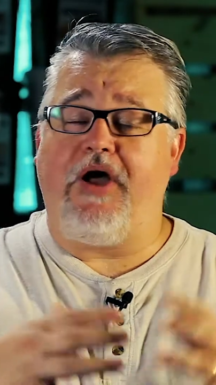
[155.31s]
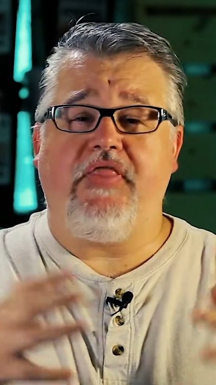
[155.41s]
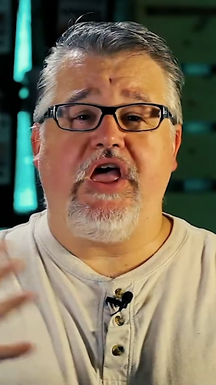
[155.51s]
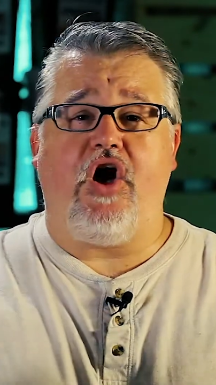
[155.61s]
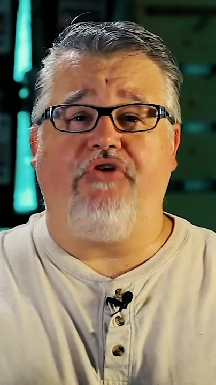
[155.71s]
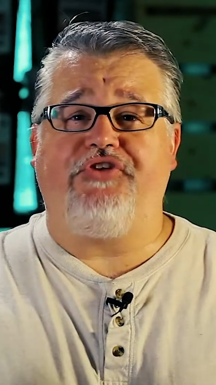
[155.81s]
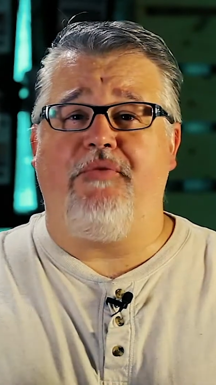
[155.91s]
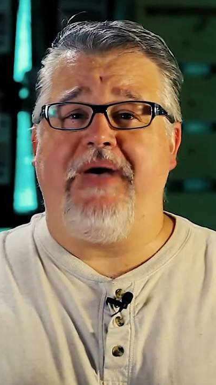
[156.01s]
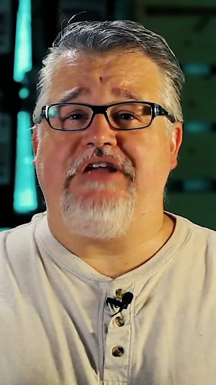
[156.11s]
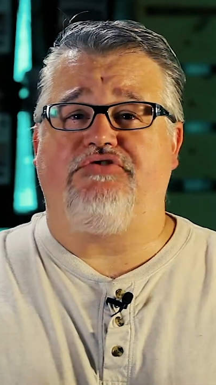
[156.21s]
They also
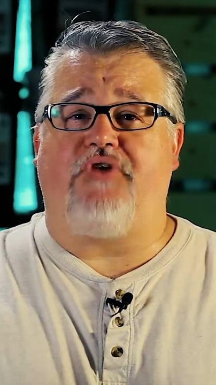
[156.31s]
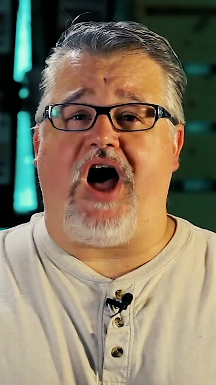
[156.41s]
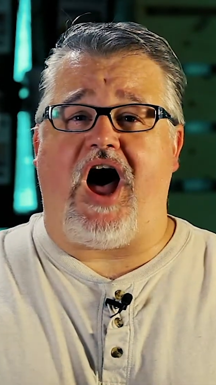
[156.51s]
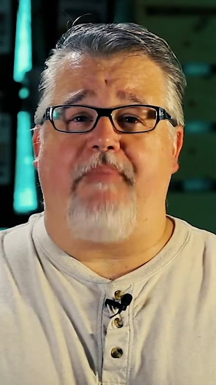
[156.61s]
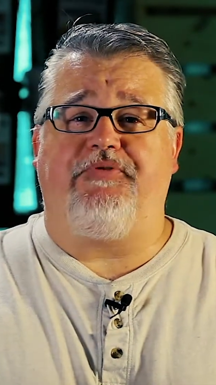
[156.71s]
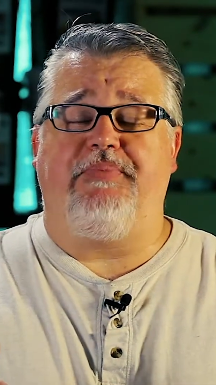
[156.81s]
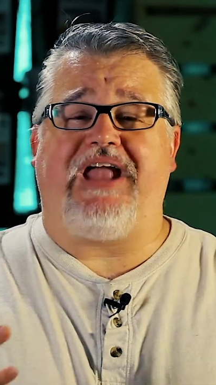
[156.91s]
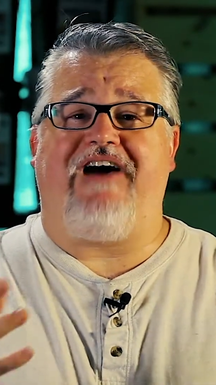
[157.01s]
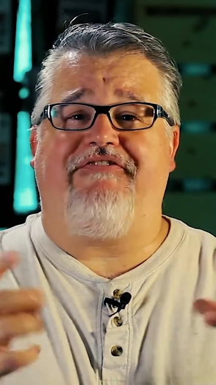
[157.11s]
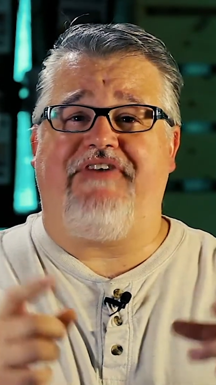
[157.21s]
make drops, but
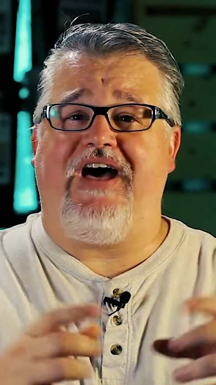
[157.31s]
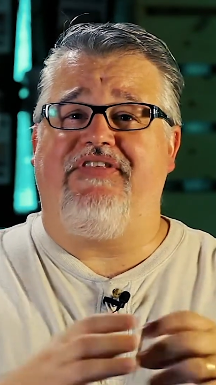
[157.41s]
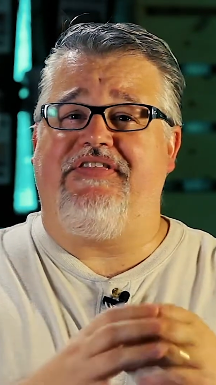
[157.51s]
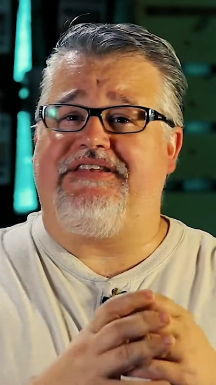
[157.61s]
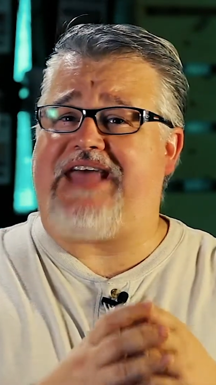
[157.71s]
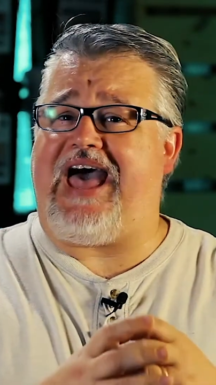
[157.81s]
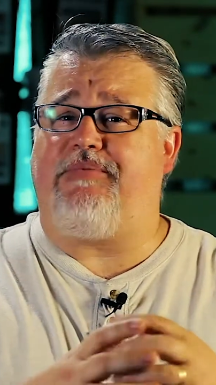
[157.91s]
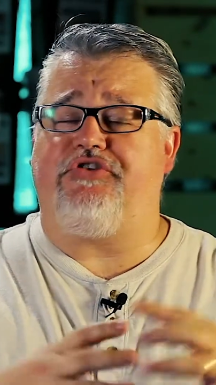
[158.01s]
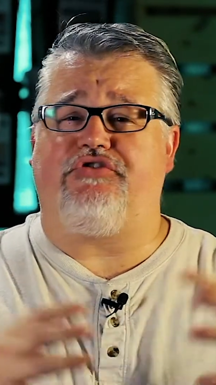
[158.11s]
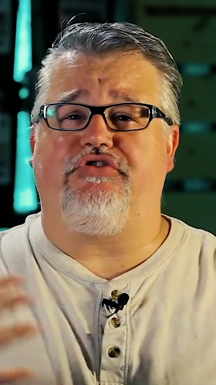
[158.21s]
I've found that the
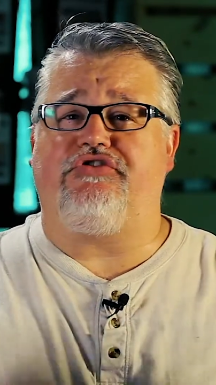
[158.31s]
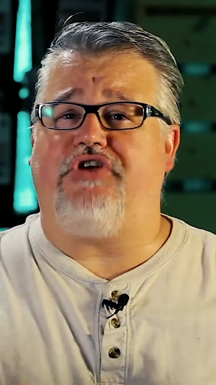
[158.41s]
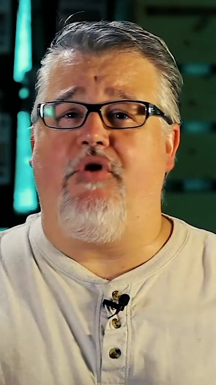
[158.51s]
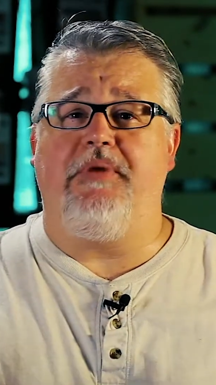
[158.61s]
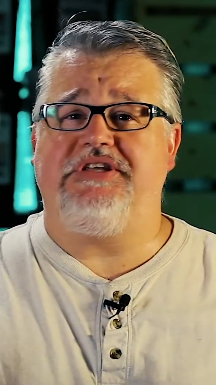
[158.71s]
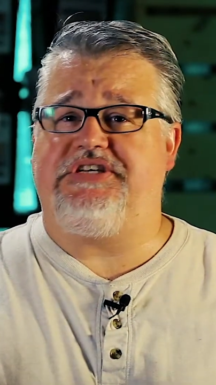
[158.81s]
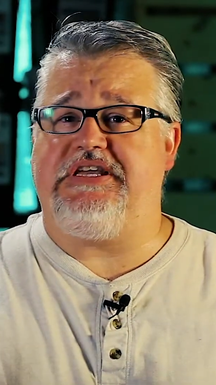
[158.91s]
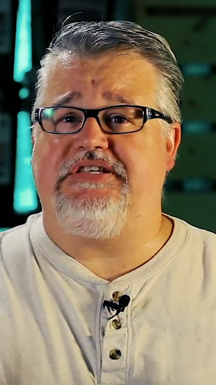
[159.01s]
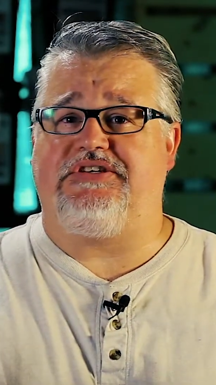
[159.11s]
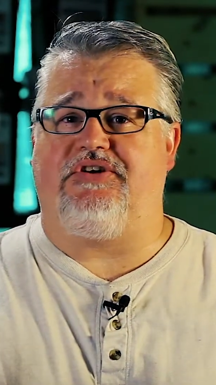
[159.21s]
tablets are so much
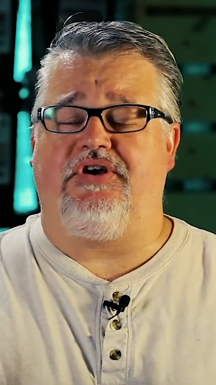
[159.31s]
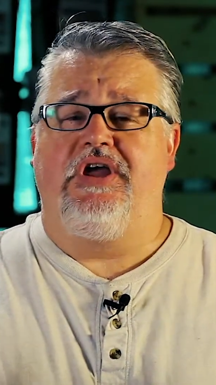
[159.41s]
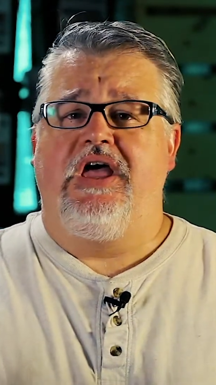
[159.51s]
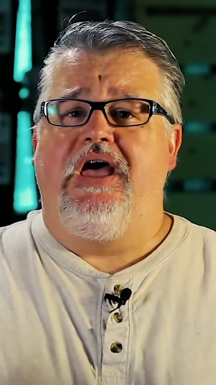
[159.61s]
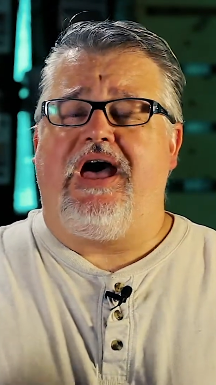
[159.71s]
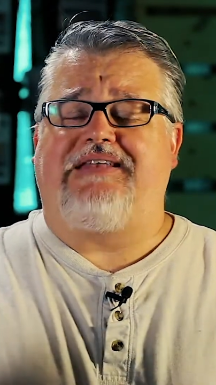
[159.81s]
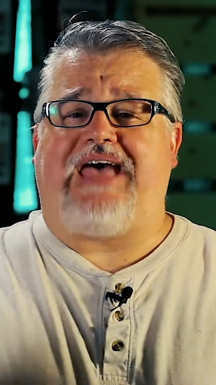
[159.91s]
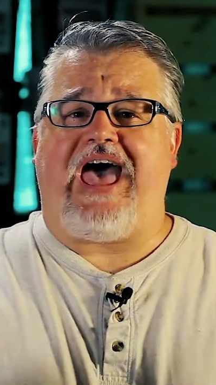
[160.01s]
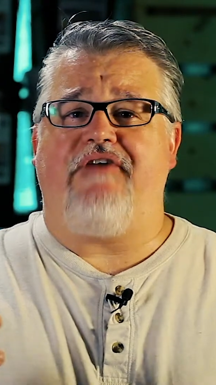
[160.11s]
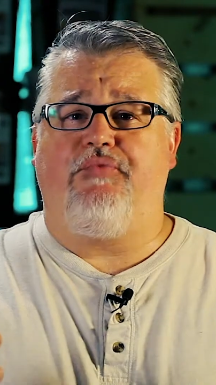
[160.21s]
easier to
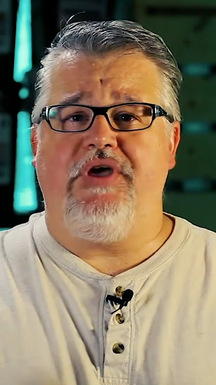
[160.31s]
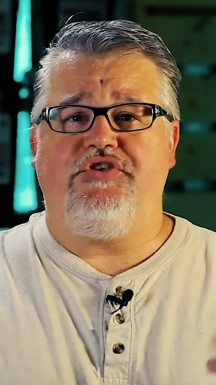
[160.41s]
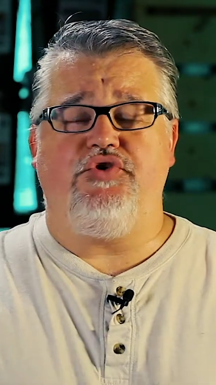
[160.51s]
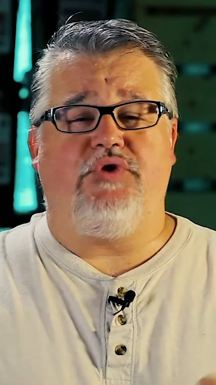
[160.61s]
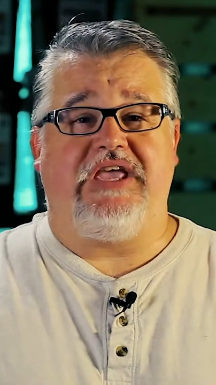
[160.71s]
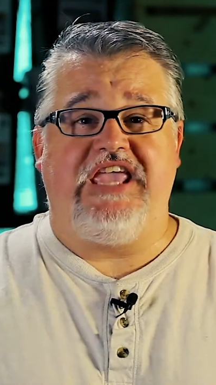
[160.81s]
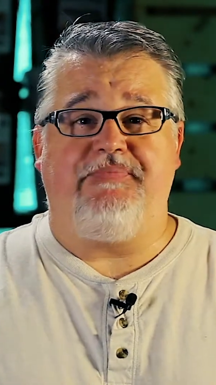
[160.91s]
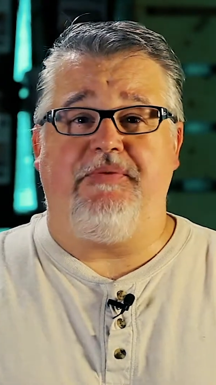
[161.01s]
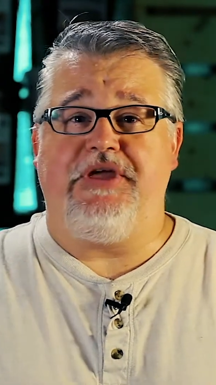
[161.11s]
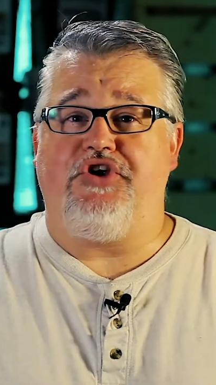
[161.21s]
have with you. You can keep
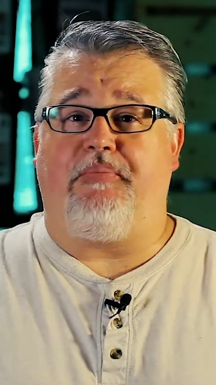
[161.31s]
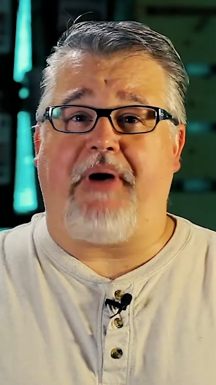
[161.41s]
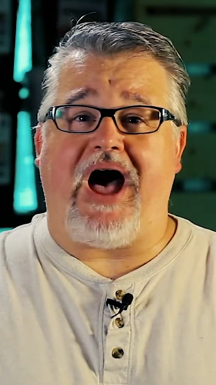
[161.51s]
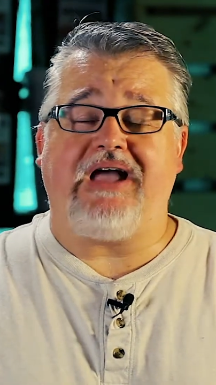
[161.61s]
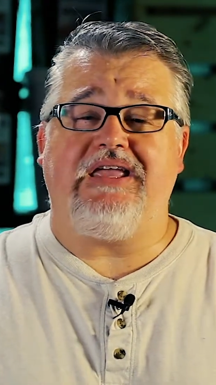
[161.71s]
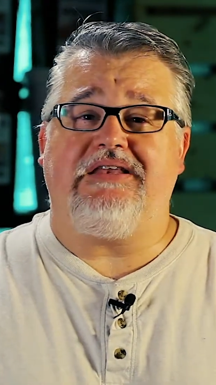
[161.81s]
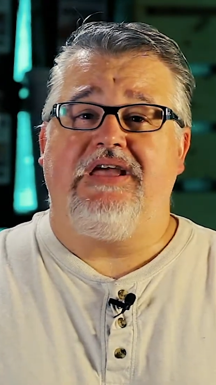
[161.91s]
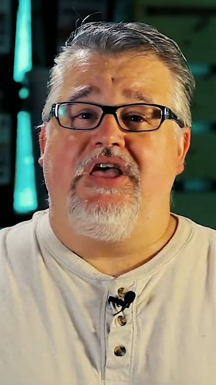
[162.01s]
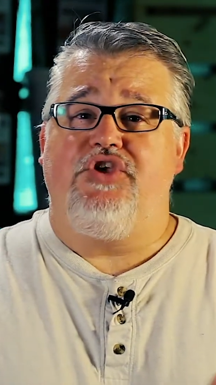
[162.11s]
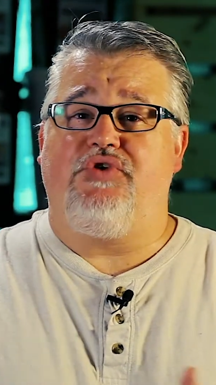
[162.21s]
them in your pocket,
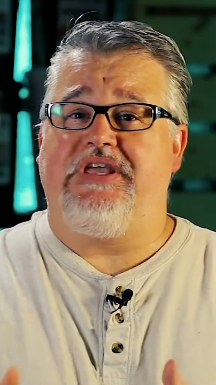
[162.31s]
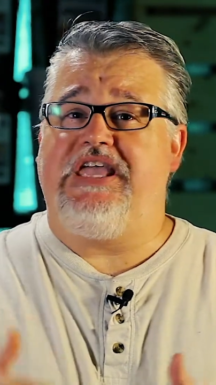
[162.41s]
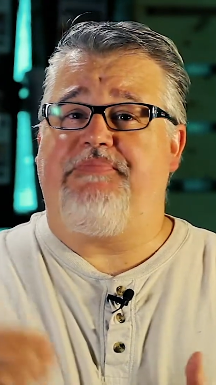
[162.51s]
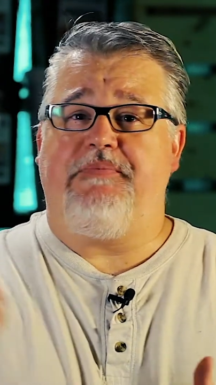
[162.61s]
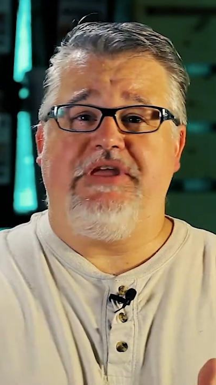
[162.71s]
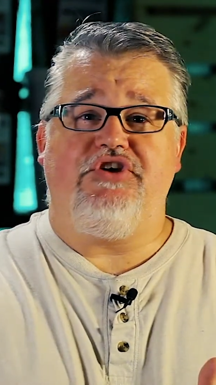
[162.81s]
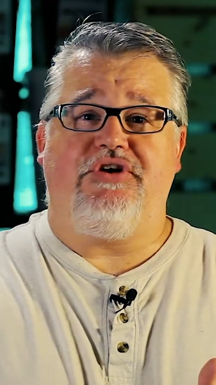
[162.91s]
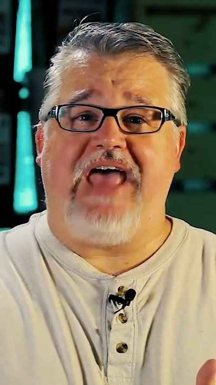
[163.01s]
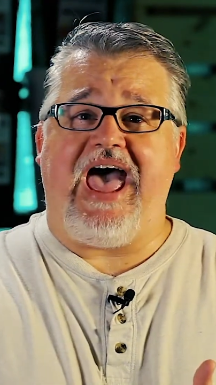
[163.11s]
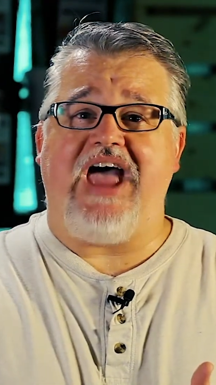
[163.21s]
you can keep them in your
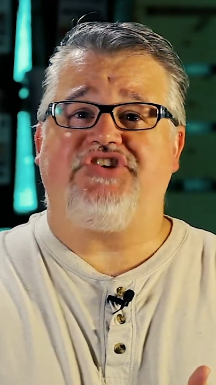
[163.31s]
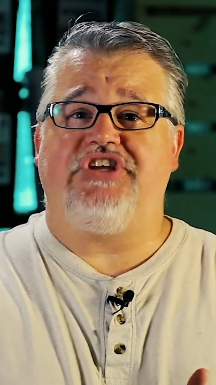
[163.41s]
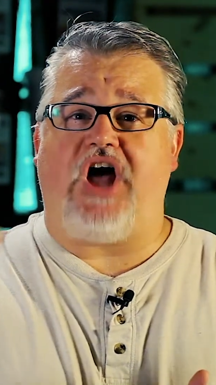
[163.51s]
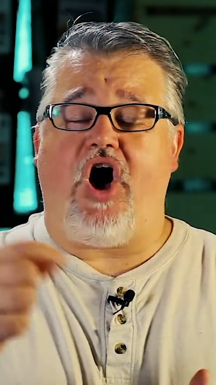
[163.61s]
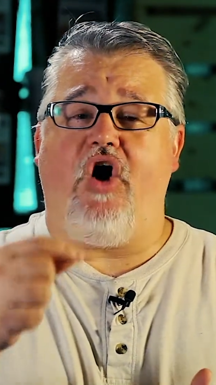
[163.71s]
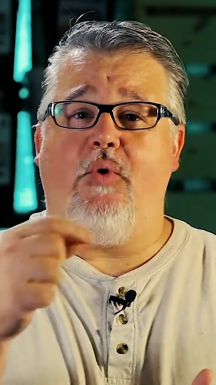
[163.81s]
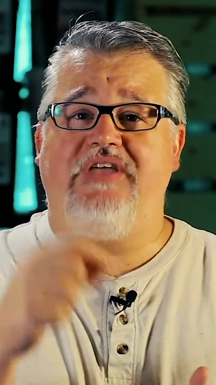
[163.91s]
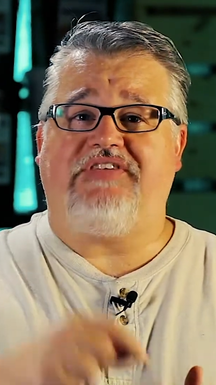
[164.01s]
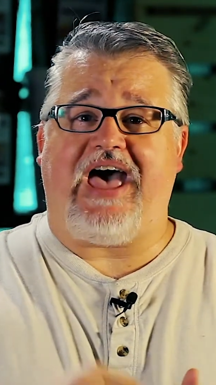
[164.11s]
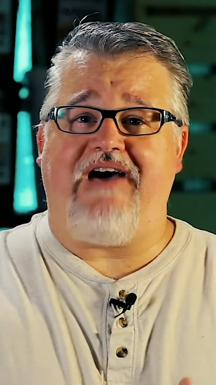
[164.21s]
dash, and
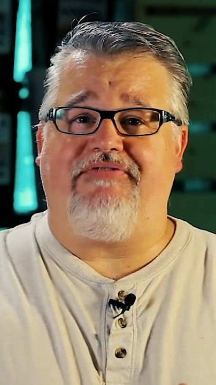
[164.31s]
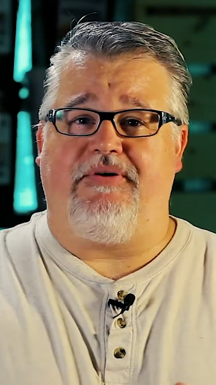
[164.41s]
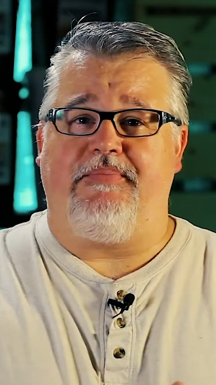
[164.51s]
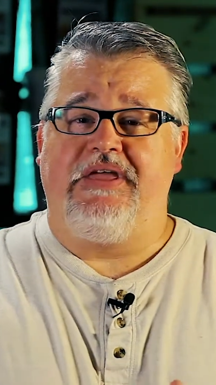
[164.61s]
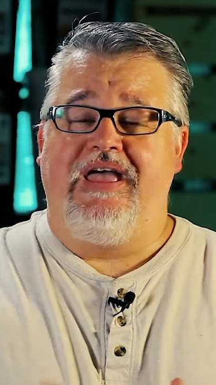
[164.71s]
always have them.